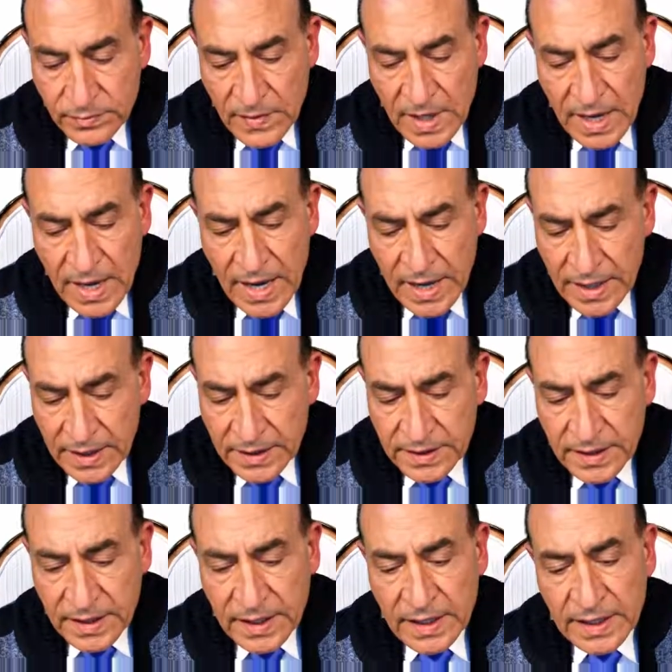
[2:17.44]
and
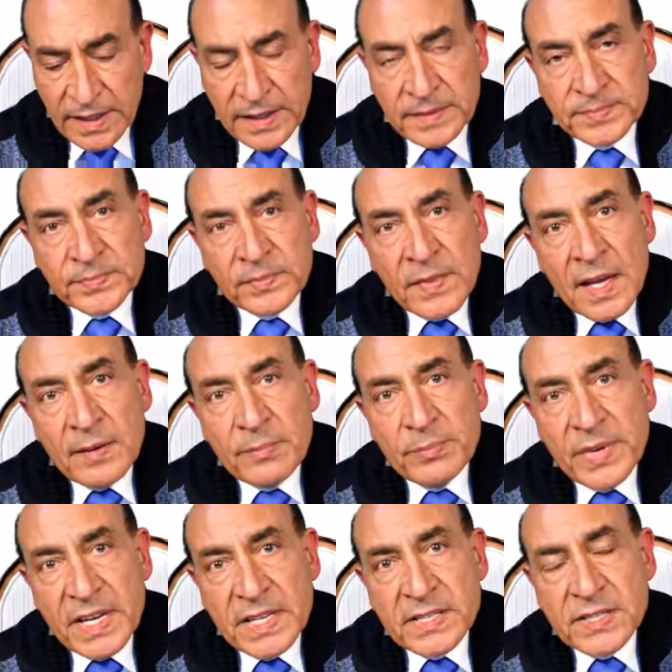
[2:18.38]

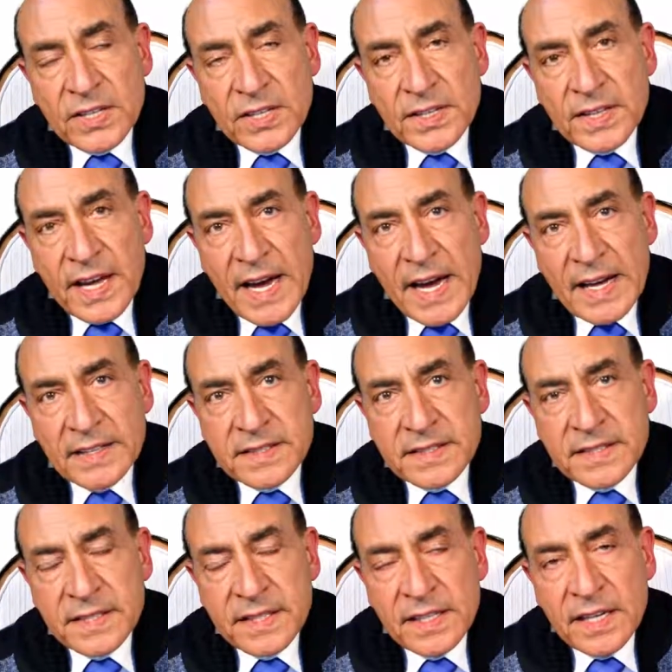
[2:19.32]
based on that,
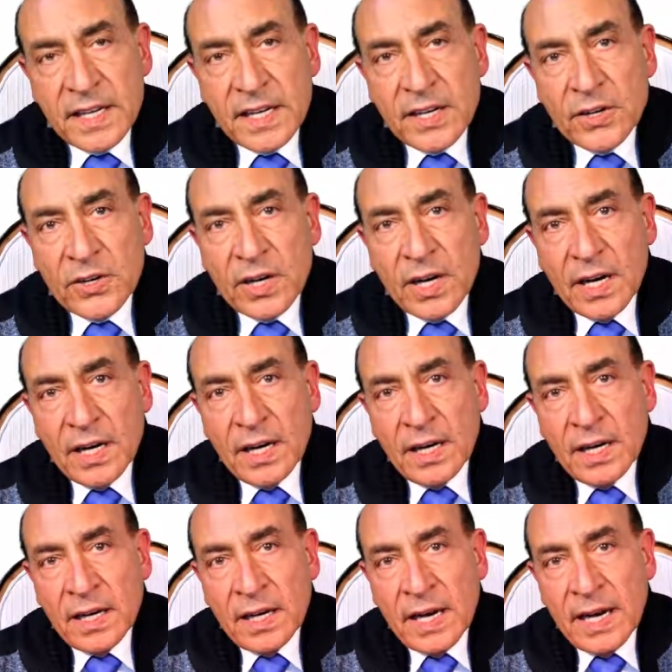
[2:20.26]

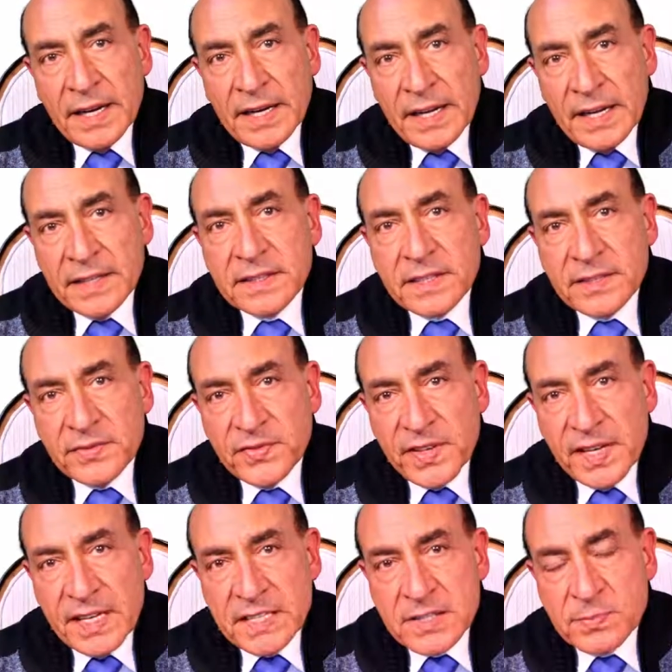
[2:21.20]
an
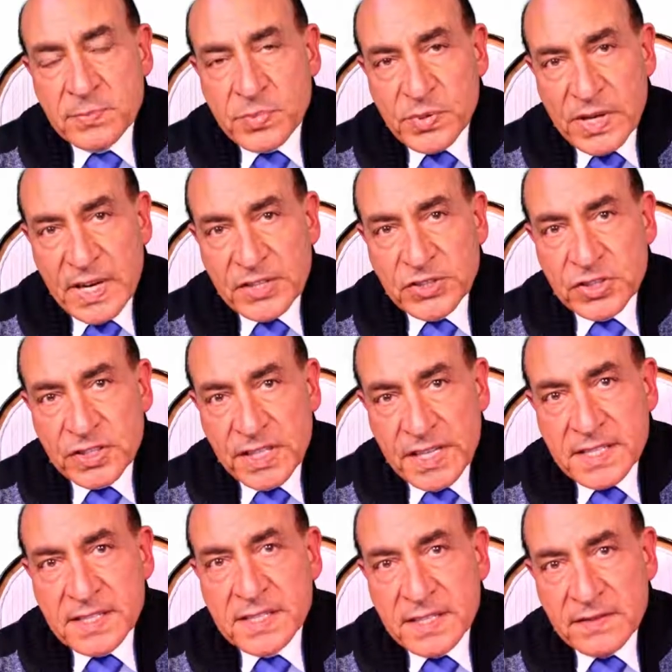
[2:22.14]
interface pressure
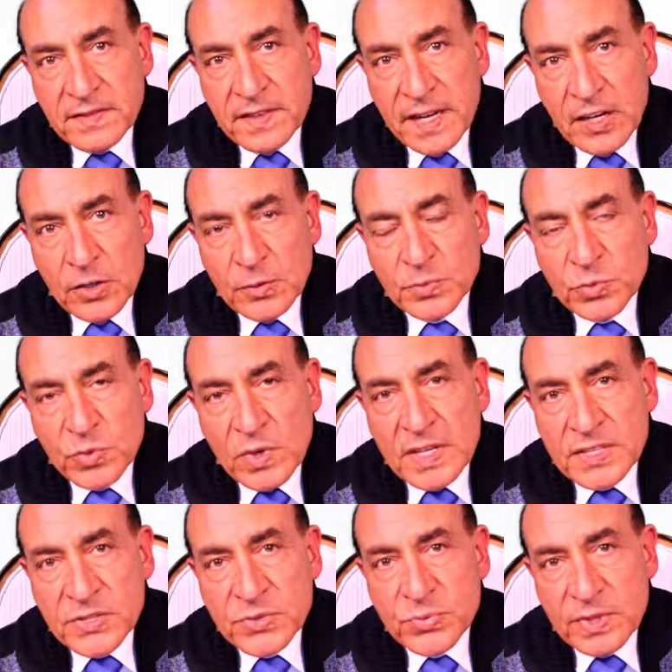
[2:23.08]
is developed
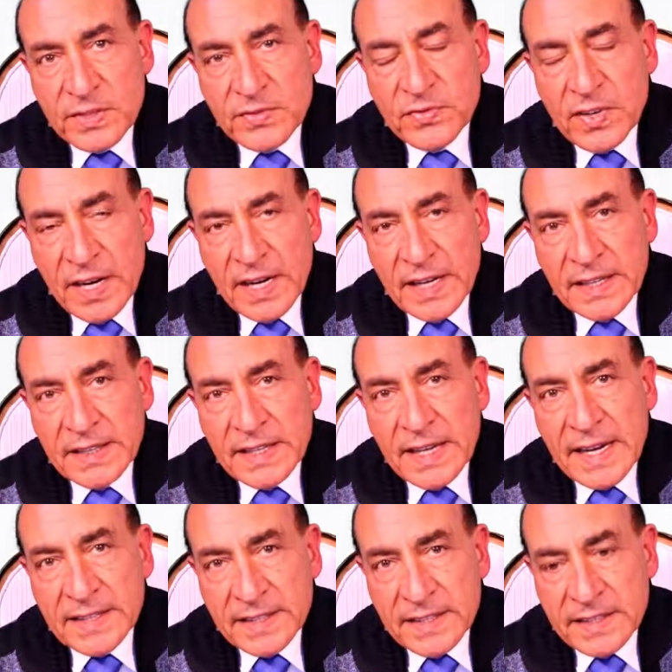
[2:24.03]
once we find
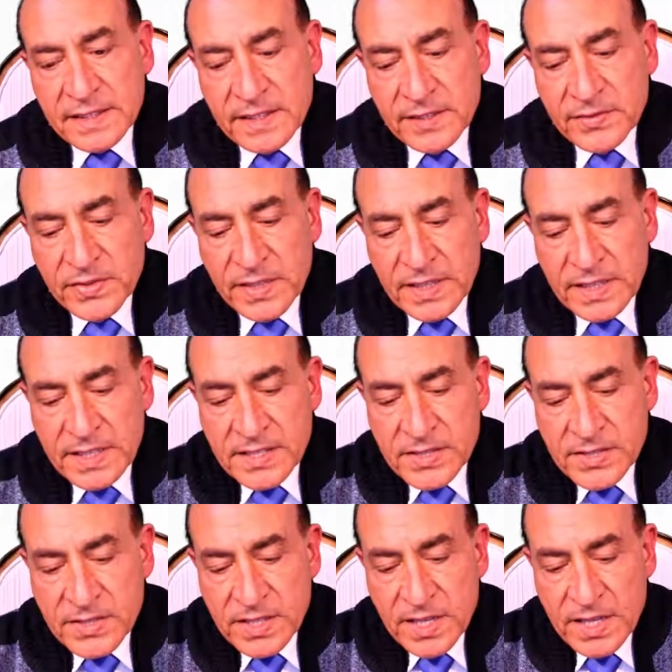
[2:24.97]
that
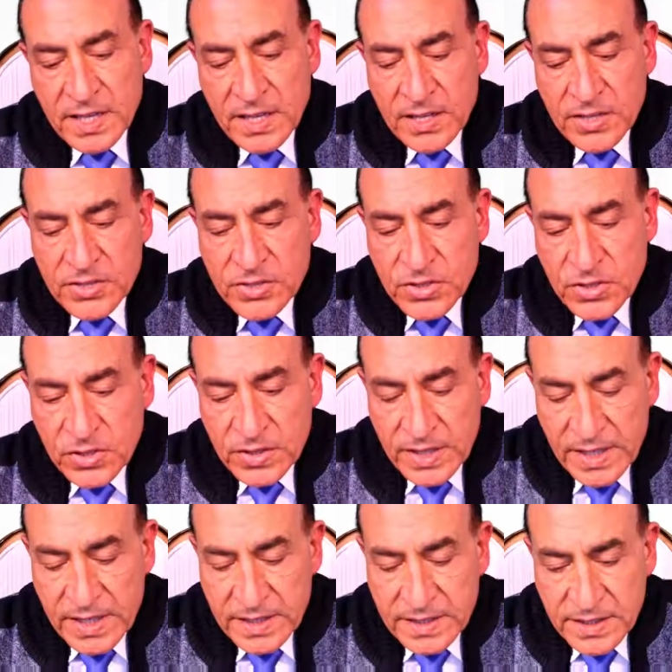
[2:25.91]
interference. So the
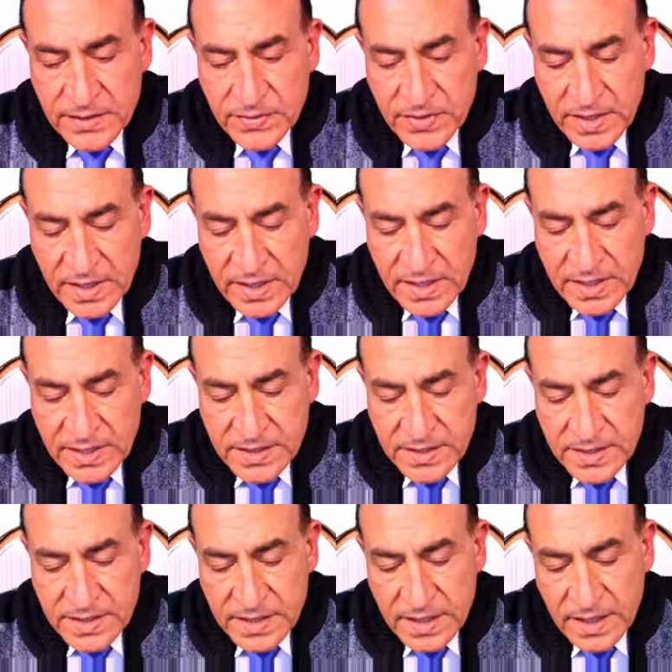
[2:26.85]

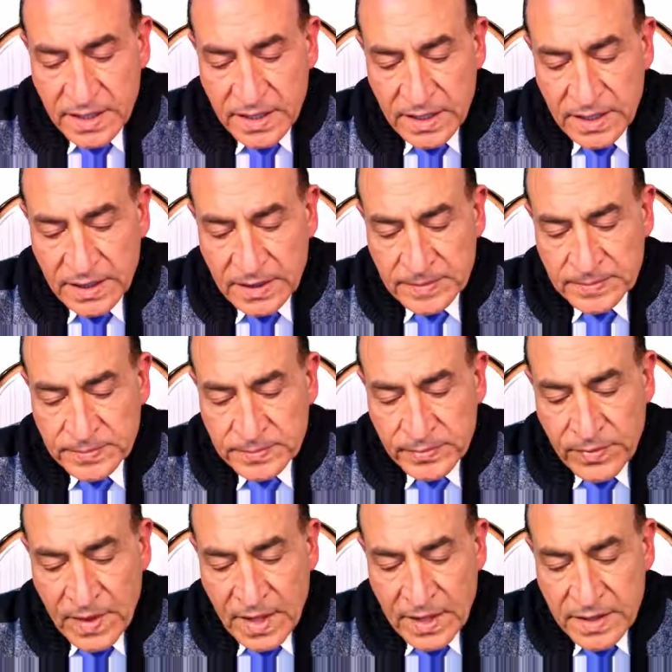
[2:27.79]
interference
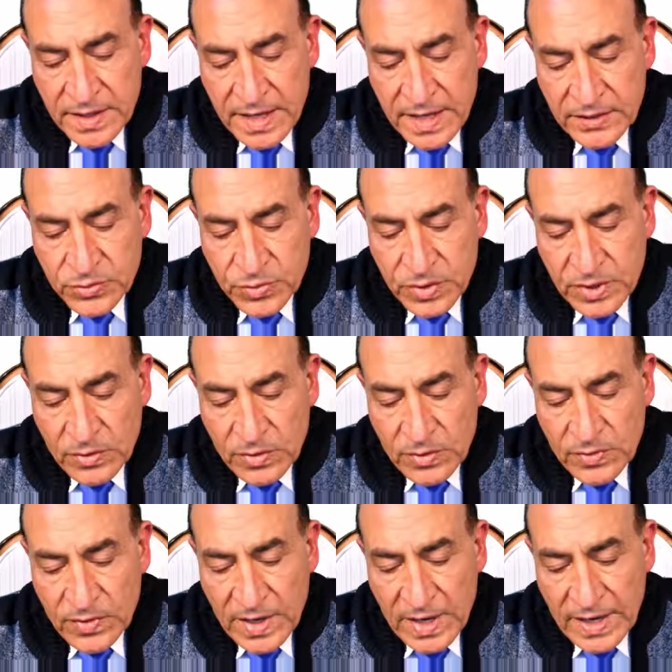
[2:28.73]
that we will
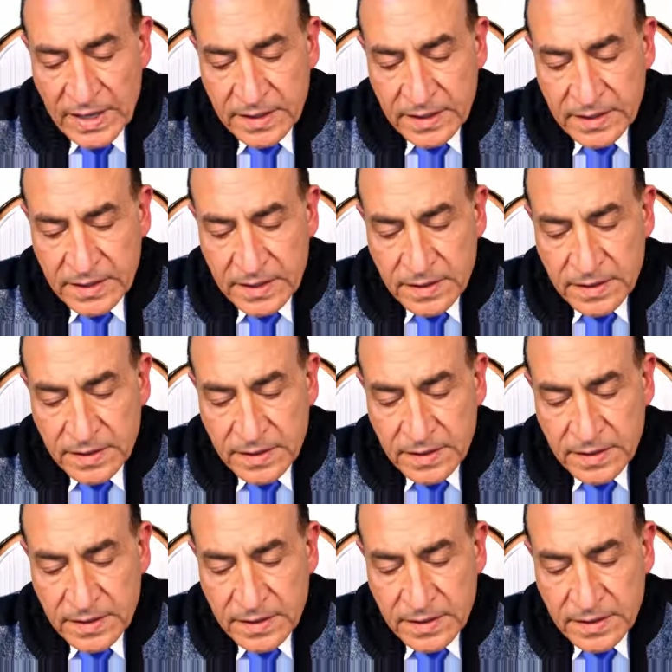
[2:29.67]
find